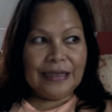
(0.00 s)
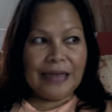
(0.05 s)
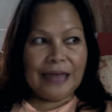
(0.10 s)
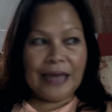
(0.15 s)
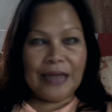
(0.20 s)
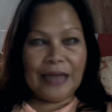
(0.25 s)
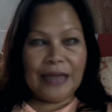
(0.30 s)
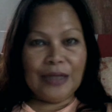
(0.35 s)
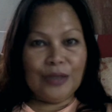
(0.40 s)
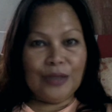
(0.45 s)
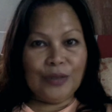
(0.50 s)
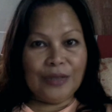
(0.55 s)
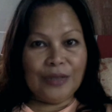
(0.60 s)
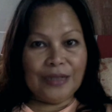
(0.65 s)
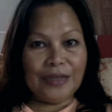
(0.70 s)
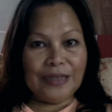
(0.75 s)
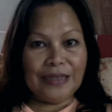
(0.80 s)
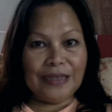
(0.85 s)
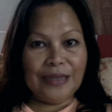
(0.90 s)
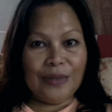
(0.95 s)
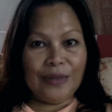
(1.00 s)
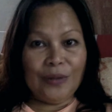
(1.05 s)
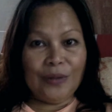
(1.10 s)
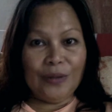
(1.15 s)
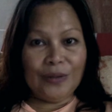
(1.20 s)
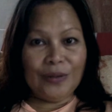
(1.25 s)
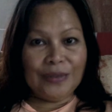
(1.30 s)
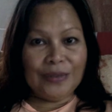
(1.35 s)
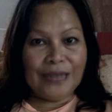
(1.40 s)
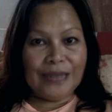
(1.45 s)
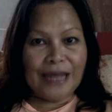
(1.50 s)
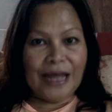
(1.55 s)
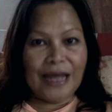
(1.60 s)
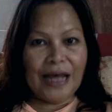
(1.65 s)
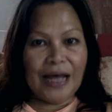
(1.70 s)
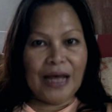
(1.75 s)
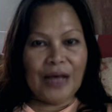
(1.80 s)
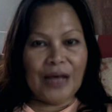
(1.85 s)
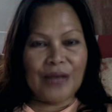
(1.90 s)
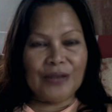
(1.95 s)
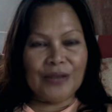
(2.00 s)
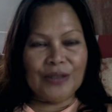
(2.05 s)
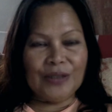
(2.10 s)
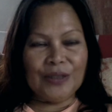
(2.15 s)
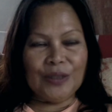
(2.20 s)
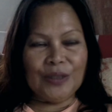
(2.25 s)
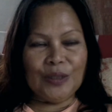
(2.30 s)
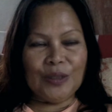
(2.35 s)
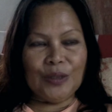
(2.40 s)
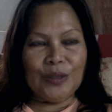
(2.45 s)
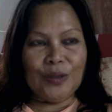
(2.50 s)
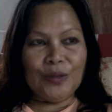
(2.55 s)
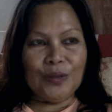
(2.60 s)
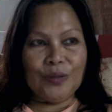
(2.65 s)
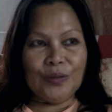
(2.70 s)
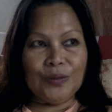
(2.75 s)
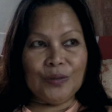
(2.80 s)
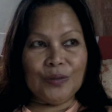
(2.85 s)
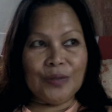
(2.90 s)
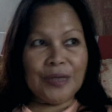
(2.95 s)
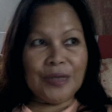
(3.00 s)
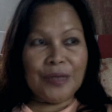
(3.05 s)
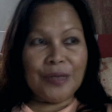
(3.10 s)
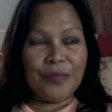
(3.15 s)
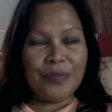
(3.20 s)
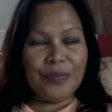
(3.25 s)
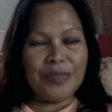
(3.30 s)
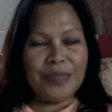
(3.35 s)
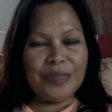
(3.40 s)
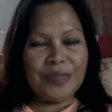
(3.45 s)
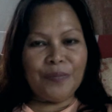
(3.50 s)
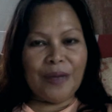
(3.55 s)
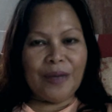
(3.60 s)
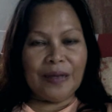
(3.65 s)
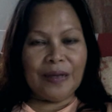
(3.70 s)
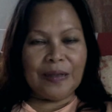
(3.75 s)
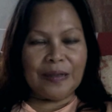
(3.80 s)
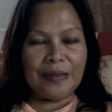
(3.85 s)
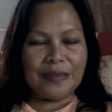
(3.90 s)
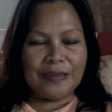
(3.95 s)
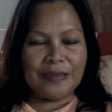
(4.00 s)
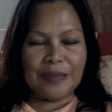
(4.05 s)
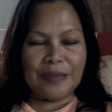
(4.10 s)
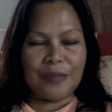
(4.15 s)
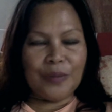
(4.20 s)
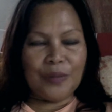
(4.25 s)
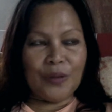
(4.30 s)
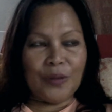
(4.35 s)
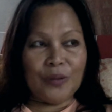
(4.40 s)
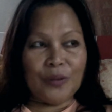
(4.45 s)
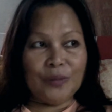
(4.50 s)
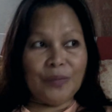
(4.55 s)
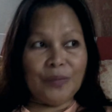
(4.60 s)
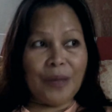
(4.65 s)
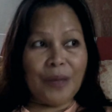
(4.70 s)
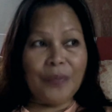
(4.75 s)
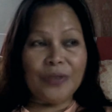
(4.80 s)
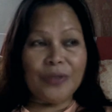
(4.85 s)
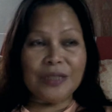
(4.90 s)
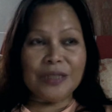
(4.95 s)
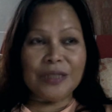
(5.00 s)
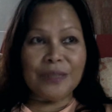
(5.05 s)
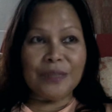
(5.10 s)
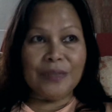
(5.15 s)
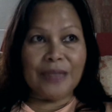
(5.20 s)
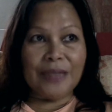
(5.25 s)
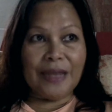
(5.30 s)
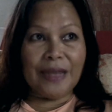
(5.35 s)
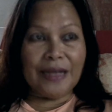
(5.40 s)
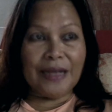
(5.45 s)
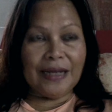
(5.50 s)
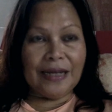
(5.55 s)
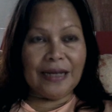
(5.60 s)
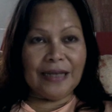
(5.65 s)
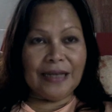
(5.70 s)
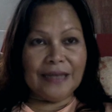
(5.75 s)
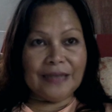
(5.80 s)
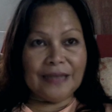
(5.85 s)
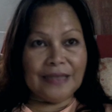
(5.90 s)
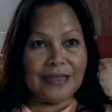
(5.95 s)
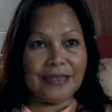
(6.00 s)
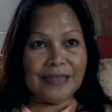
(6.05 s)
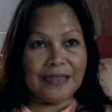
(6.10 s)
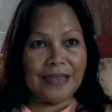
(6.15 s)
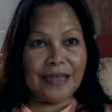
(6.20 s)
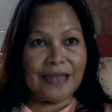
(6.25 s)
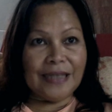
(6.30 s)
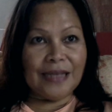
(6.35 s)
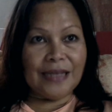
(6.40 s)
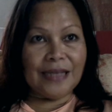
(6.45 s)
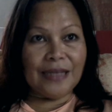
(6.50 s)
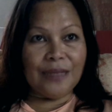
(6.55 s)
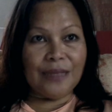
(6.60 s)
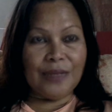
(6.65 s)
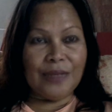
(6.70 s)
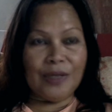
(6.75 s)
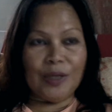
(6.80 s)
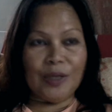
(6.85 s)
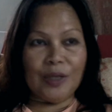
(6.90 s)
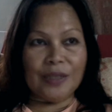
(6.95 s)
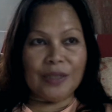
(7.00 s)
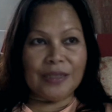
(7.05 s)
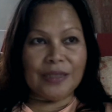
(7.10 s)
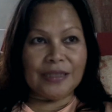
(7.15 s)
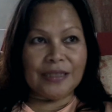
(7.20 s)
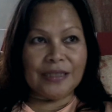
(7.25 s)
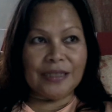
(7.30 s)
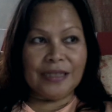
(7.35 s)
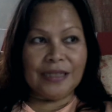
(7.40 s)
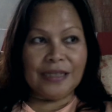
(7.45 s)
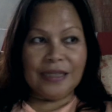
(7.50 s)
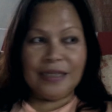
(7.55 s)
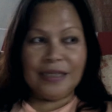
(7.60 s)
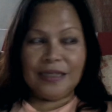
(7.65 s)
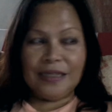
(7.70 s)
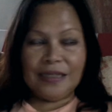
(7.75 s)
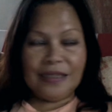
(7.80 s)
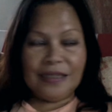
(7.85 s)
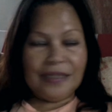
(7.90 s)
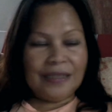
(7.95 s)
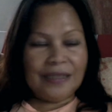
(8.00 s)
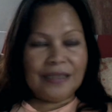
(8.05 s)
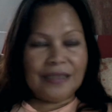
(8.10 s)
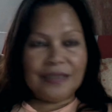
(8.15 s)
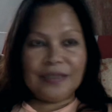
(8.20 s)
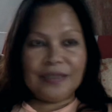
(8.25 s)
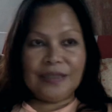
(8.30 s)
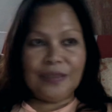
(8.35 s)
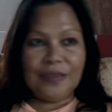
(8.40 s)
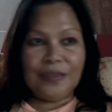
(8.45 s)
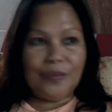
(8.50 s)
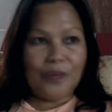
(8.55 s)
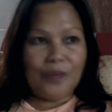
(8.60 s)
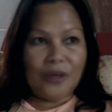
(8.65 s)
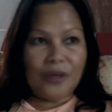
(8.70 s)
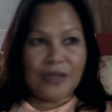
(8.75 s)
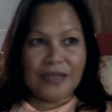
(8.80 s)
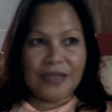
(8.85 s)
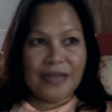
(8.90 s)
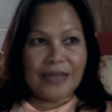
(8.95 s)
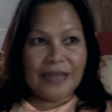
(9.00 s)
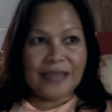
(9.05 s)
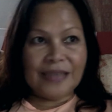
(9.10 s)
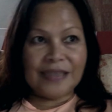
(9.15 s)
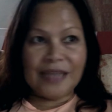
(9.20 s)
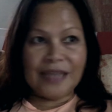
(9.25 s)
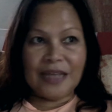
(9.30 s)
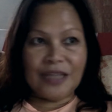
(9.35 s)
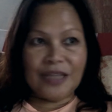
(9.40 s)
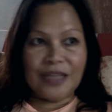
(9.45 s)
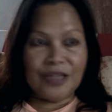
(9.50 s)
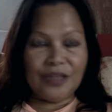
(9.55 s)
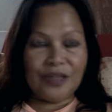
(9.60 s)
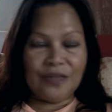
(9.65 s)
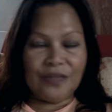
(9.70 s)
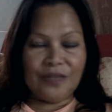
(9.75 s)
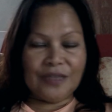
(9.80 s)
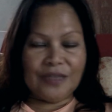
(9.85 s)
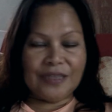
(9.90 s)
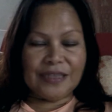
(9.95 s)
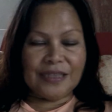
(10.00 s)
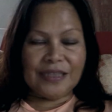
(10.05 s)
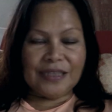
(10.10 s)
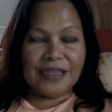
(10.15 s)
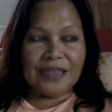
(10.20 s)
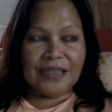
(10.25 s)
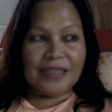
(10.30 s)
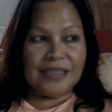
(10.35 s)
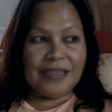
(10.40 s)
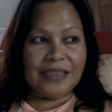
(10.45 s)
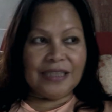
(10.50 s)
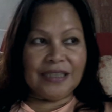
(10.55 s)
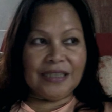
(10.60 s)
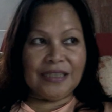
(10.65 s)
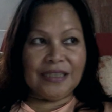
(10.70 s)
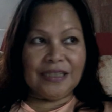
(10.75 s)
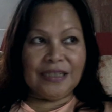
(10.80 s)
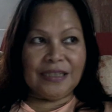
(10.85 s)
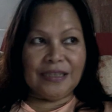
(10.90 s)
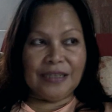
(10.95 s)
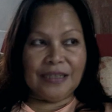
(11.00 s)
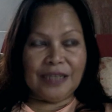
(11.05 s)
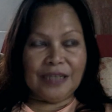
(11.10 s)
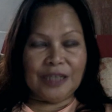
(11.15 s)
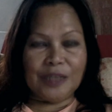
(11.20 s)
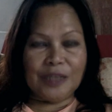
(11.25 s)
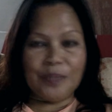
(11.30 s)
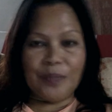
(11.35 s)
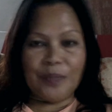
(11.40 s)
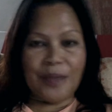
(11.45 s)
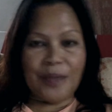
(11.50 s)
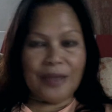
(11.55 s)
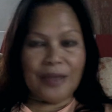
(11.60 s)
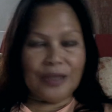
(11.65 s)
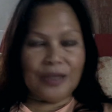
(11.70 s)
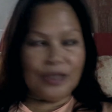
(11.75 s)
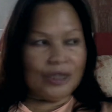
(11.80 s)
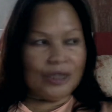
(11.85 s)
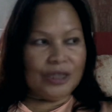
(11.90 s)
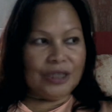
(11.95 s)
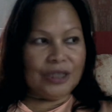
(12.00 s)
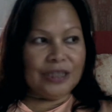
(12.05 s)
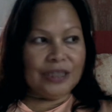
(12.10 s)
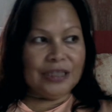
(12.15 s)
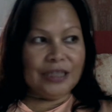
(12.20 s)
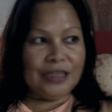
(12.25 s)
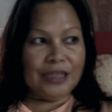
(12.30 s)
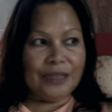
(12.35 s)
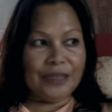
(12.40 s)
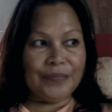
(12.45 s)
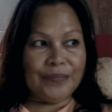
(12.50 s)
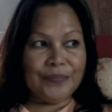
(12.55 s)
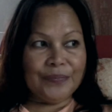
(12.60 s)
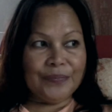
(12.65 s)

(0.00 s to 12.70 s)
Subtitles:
had a look at the old town, you know, brings back some old memories, but I can't really say that because the modernization of the city, the expansion, the